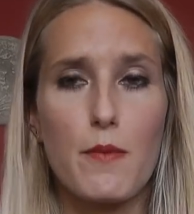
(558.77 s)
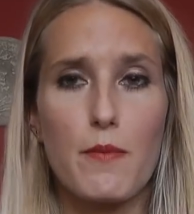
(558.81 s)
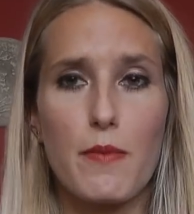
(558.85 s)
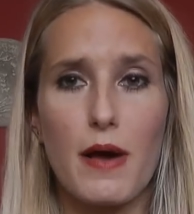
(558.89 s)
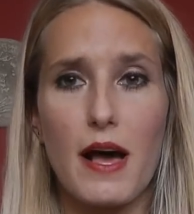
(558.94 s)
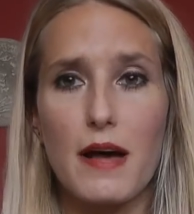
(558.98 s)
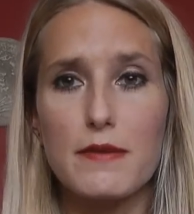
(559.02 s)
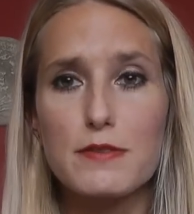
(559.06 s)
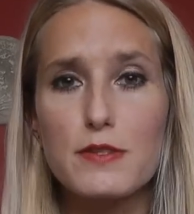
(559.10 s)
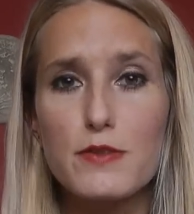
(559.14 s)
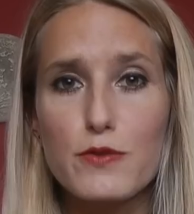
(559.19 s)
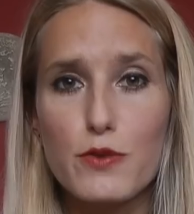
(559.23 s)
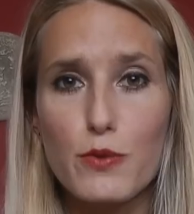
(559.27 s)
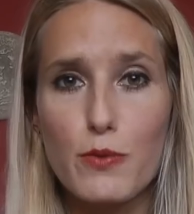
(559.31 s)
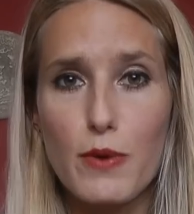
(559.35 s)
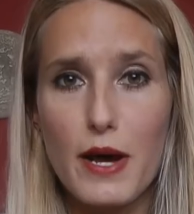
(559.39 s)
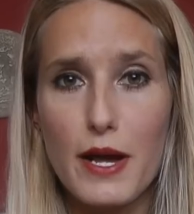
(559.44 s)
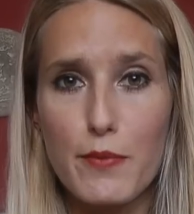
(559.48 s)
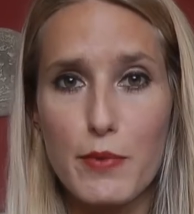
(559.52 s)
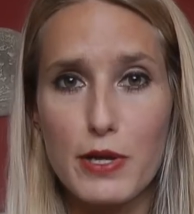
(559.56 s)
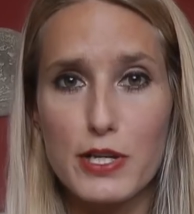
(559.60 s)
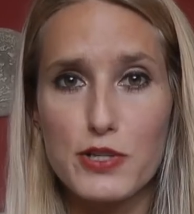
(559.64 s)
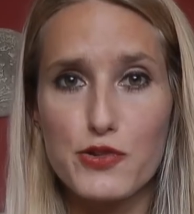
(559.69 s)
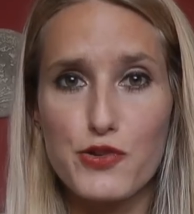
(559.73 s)
perhaps of the
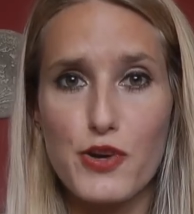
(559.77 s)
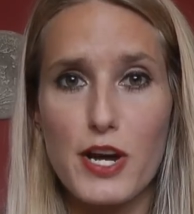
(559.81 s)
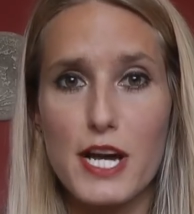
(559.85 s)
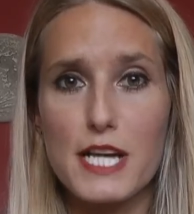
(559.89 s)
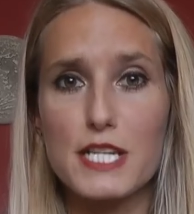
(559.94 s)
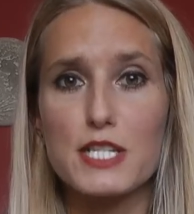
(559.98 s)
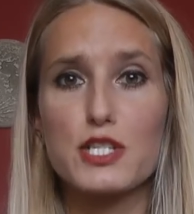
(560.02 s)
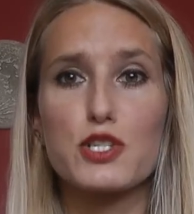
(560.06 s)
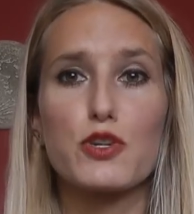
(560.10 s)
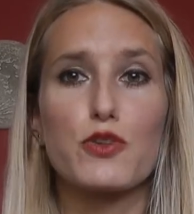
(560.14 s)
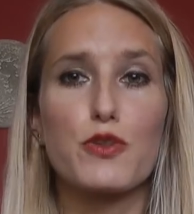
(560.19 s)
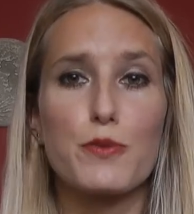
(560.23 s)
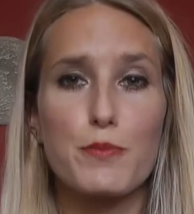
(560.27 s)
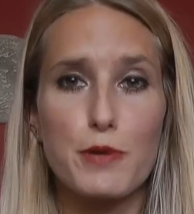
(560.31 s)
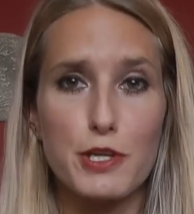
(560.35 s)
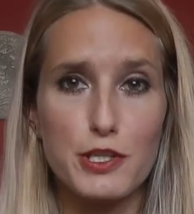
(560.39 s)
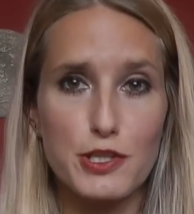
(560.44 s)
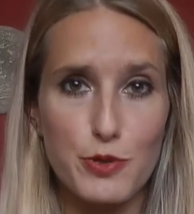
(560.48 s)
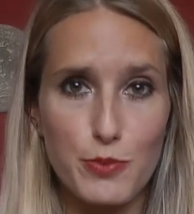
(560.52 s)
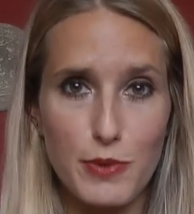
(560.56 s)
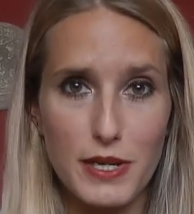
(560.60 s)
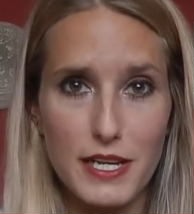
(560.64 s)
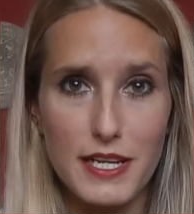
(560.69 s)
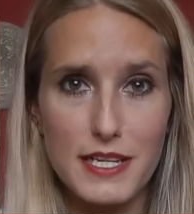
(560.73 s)
way we dressed, or the
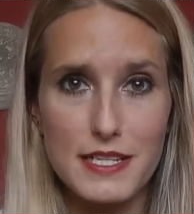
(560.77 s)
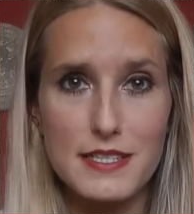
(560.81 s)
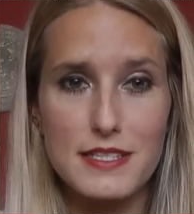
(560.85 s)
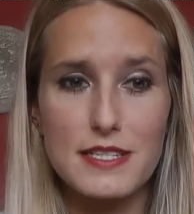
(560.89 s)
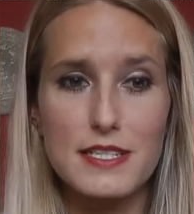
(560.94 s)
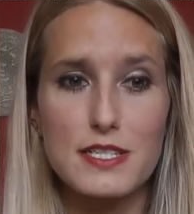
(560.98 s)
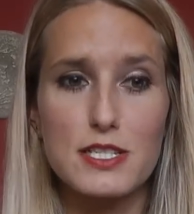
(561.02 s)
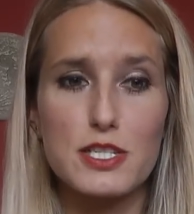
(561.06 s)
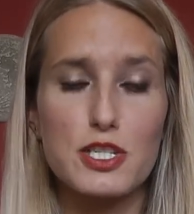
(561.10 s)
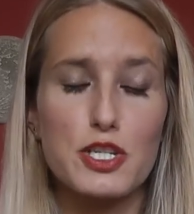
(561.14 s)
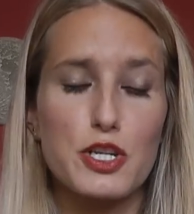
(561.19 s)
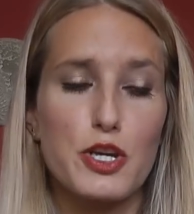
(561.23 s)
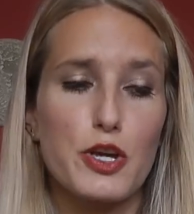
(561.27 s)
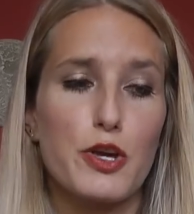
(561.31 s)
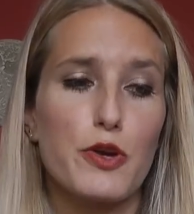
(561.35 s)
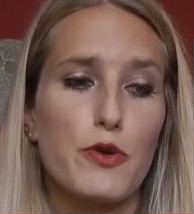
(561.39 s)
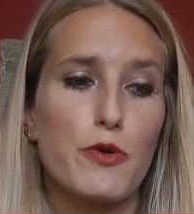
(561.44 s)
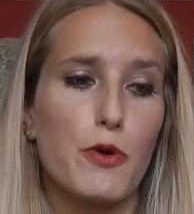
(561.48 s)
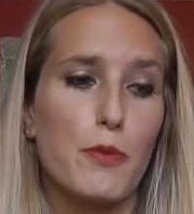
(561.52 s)
music we listened to,